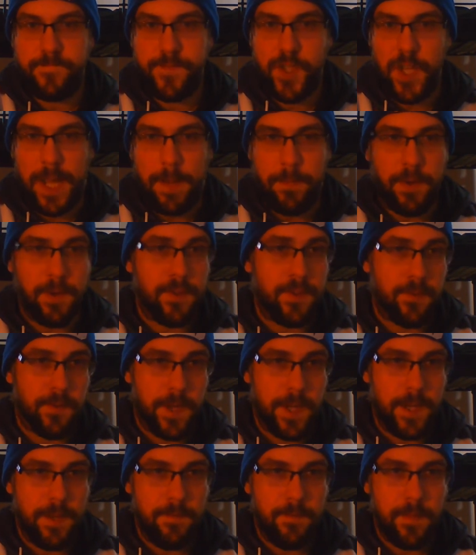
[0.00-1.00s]
Chapter
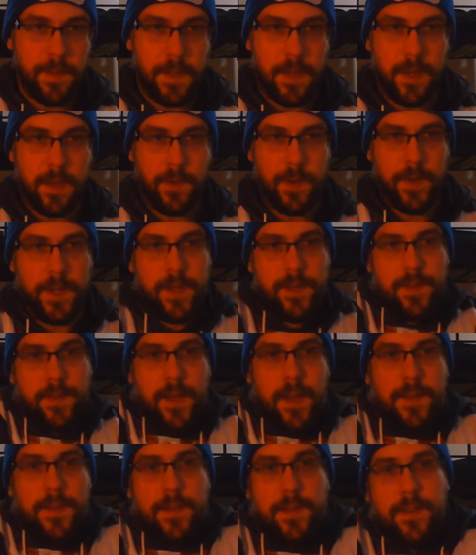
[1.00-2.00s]
3 really
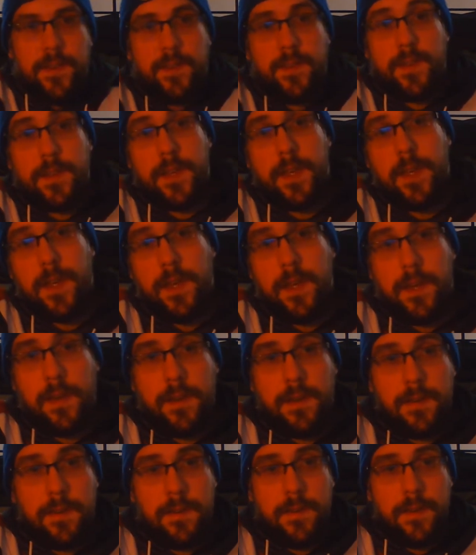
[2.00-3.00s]
discusses the
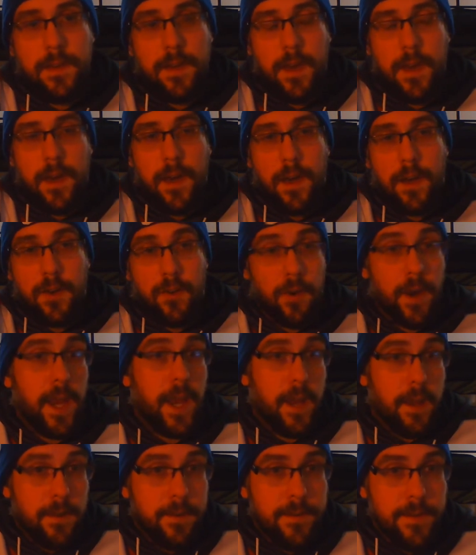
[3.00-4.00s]

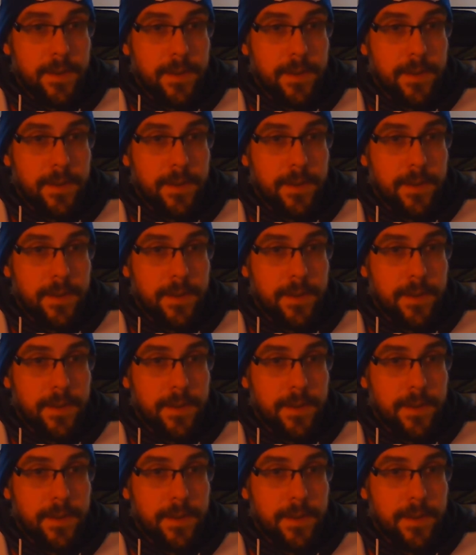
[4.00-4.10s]
grain.